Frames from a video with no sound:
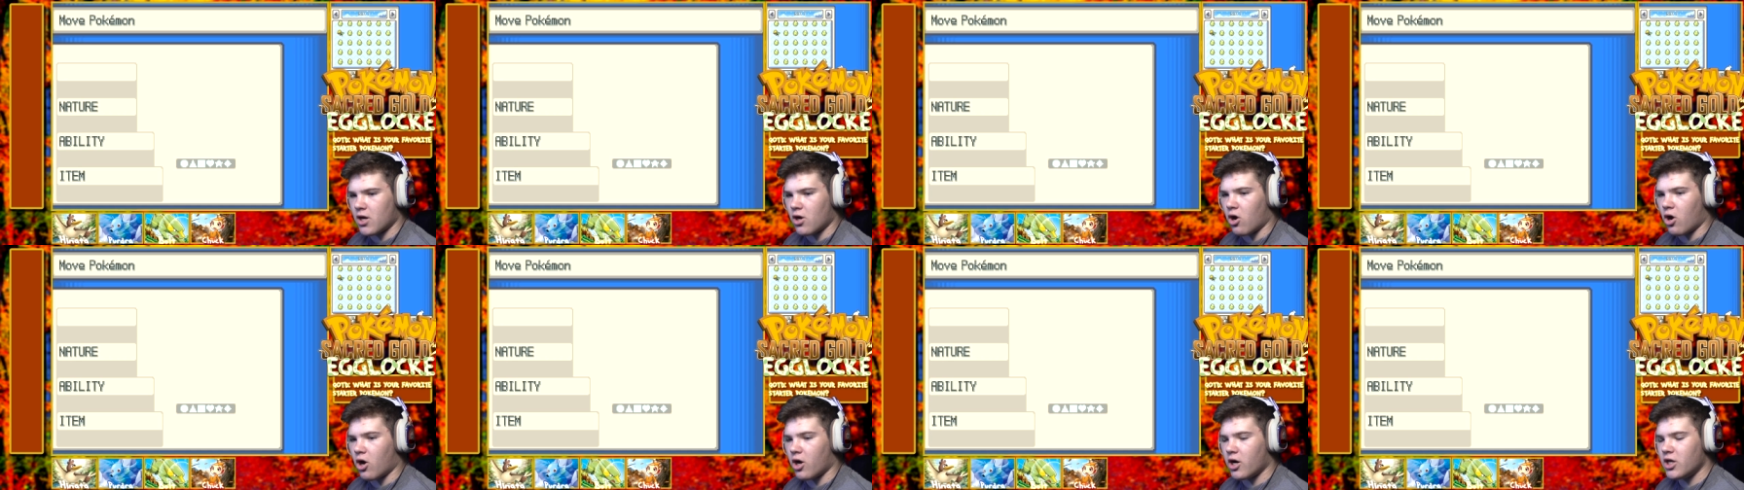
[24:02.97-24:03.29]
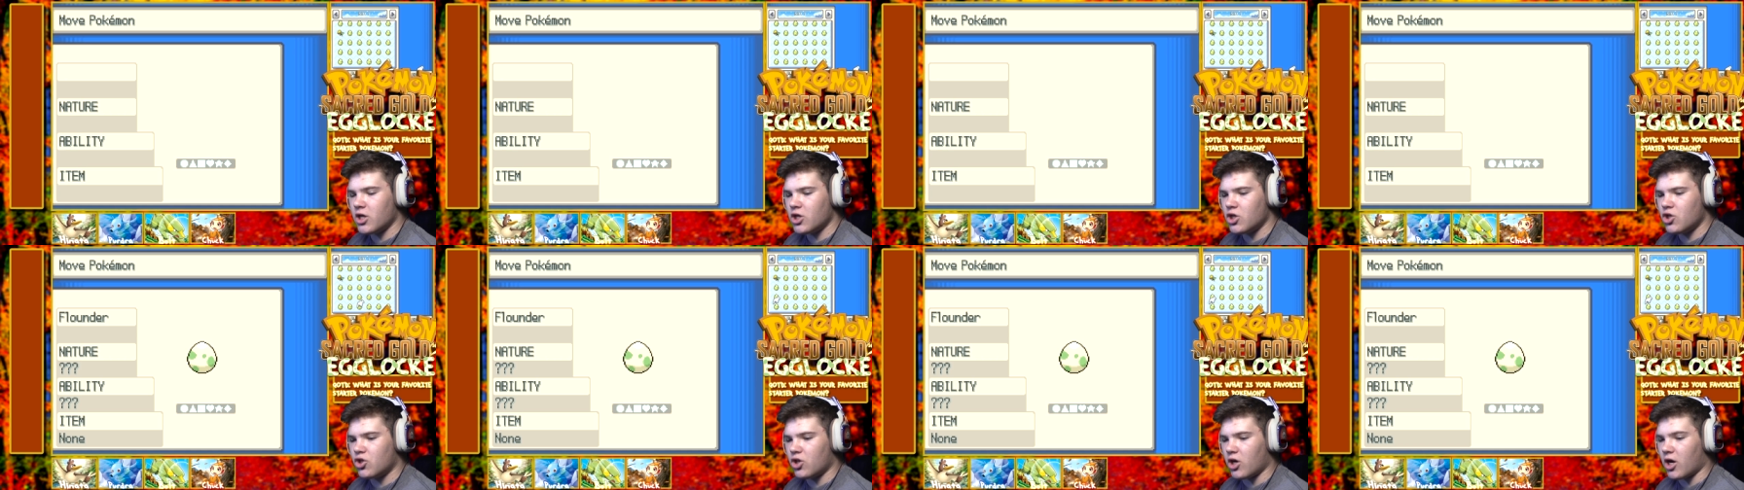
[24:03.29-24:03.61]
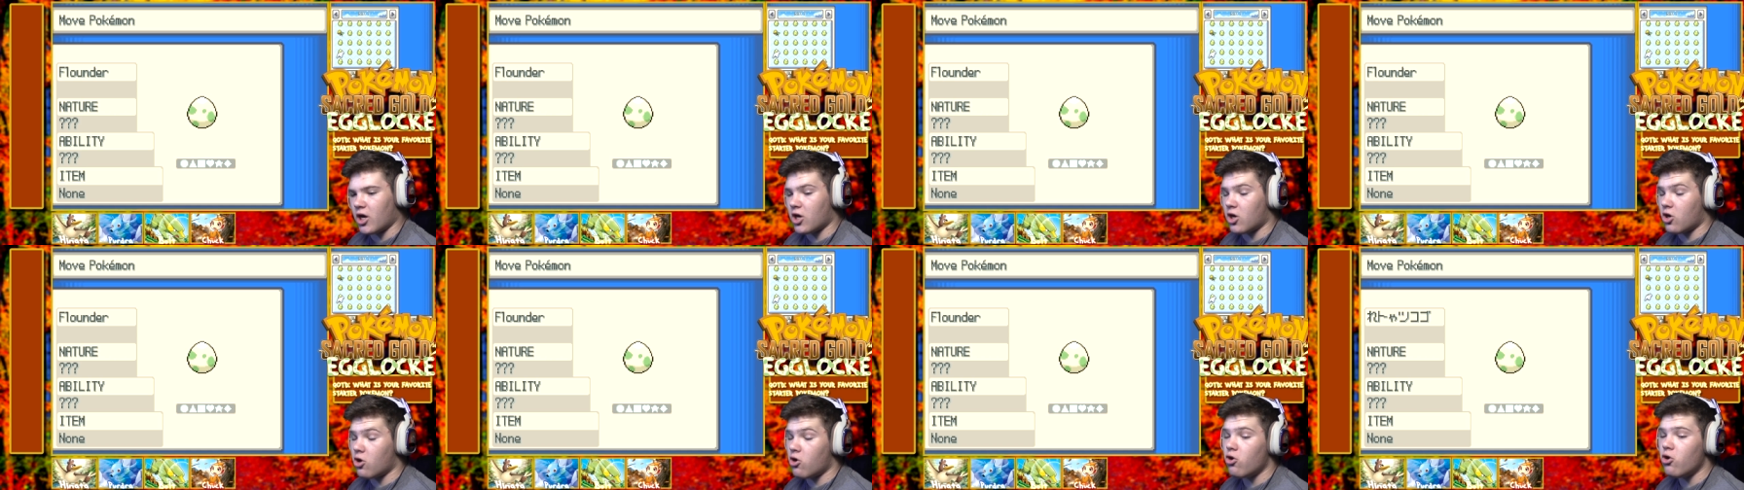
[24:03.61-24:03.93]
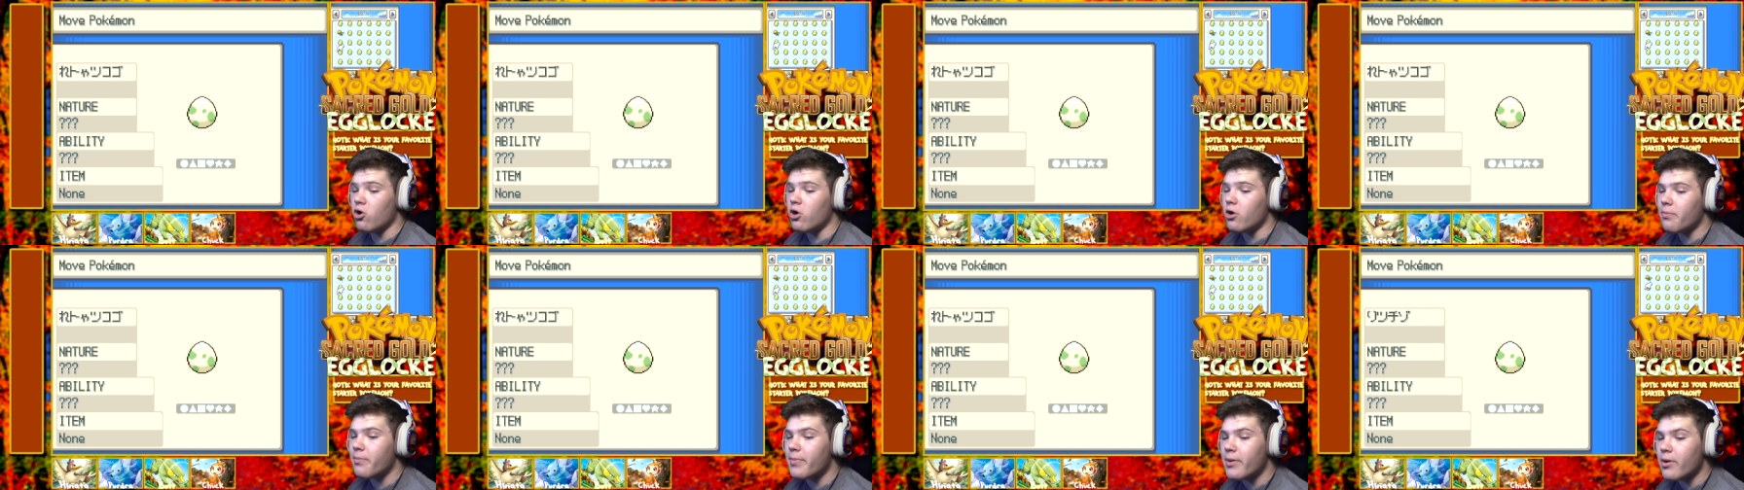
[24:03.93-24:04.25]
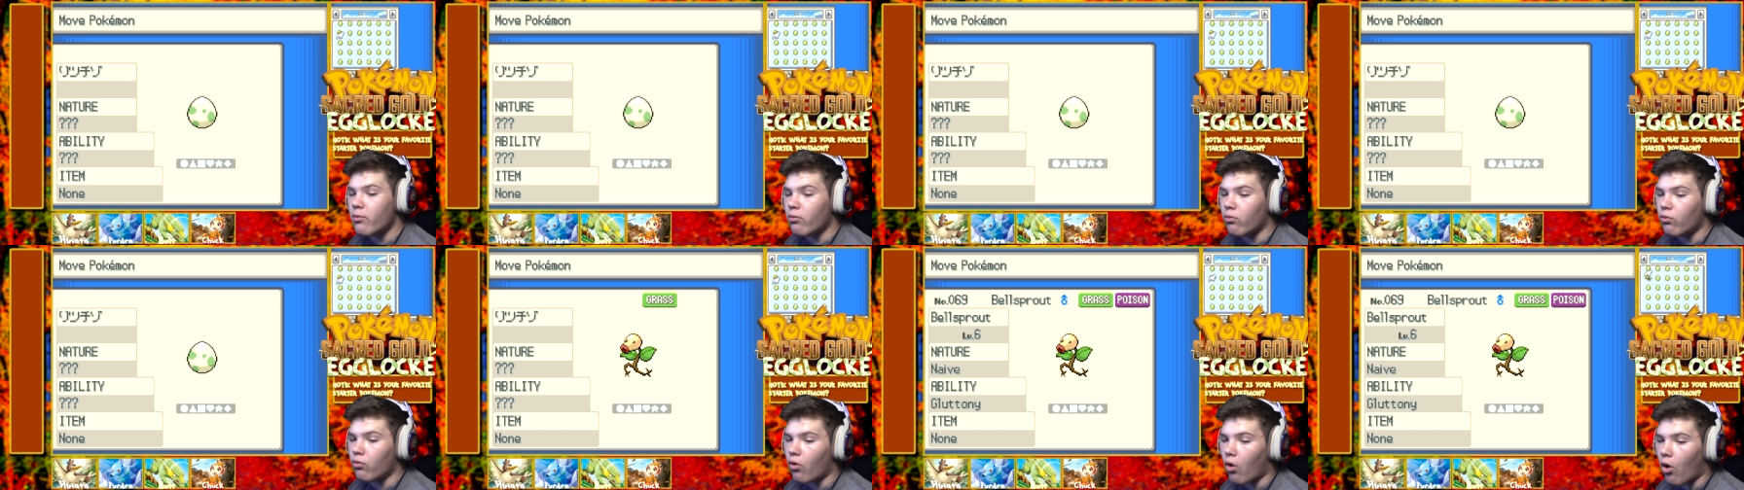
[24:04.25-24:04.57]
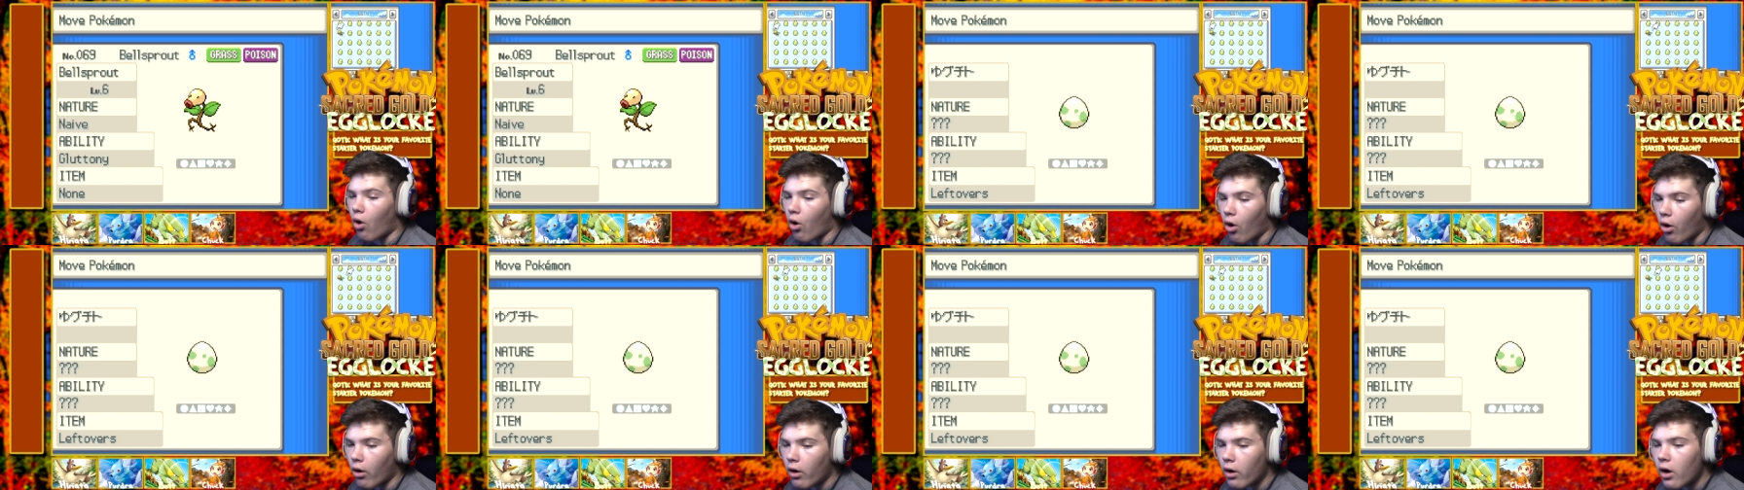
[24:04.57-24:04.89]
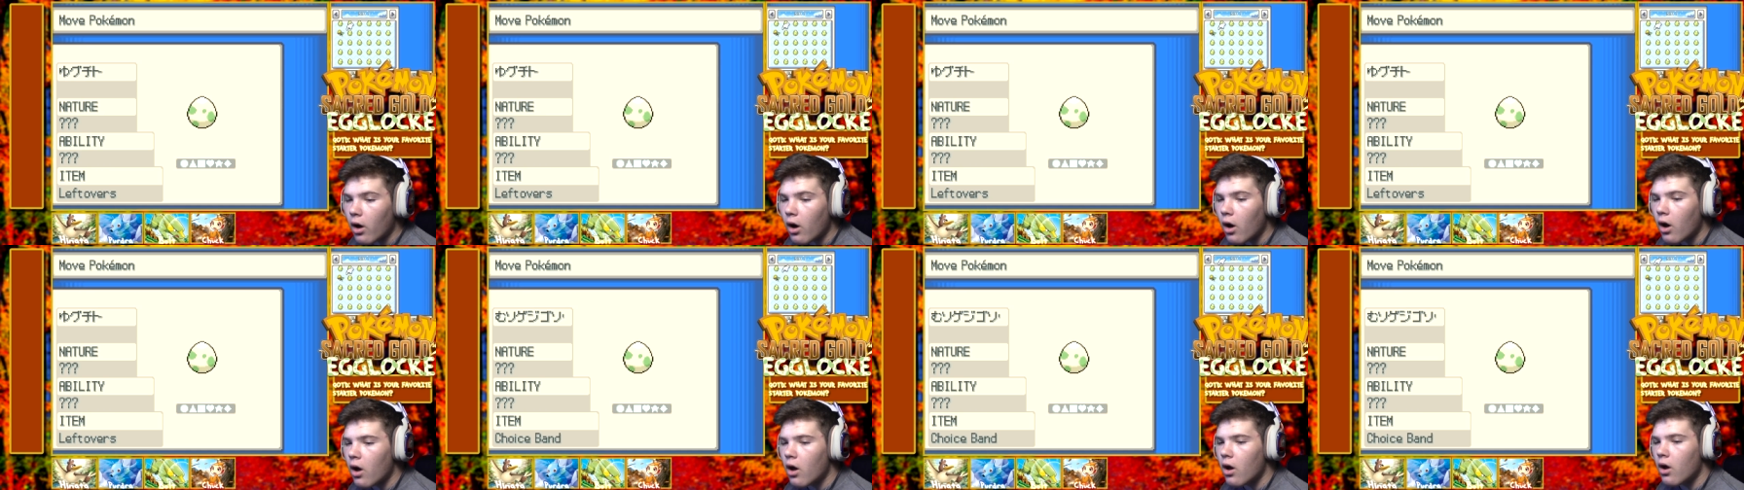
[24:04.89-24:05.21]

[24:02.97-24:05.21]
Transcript: oddish. I could be wrong.